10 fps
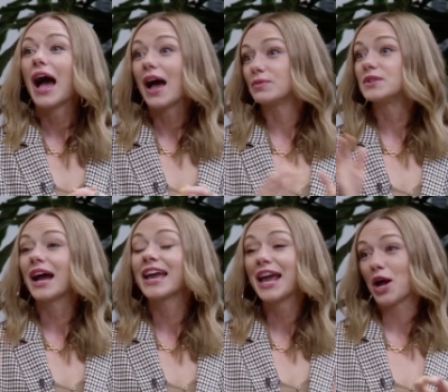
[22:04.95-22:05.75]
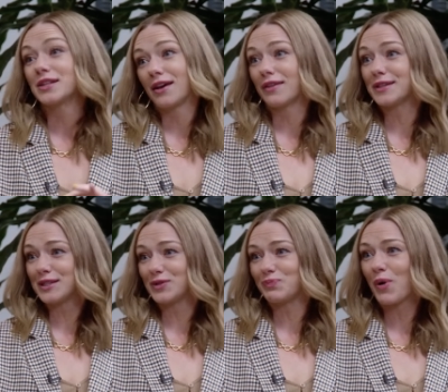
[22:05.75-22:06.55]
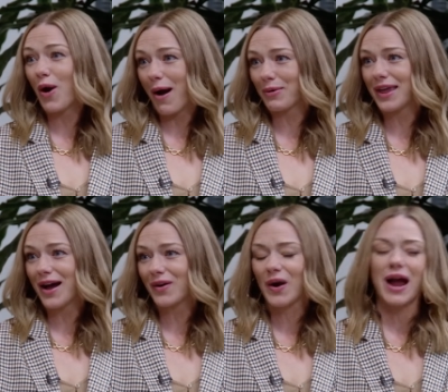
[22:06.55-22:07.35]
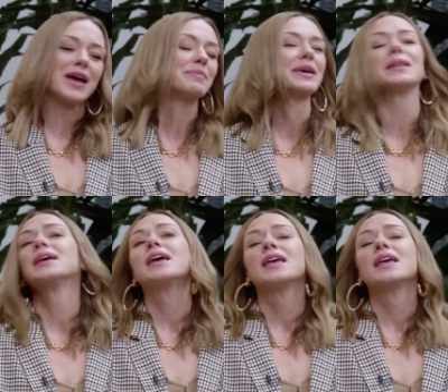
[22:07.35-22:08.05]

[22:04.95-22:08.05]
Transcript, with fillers: I've, I cannot tell this part without crying, but